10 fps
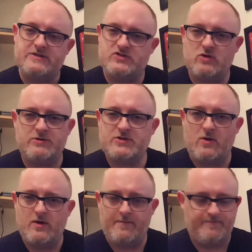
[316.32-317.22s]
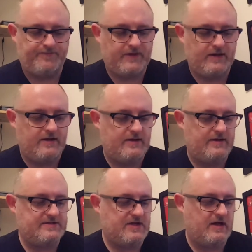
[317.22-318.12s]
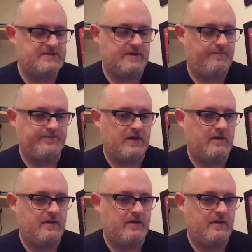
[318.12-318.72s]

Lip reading: So much going on. It's hard to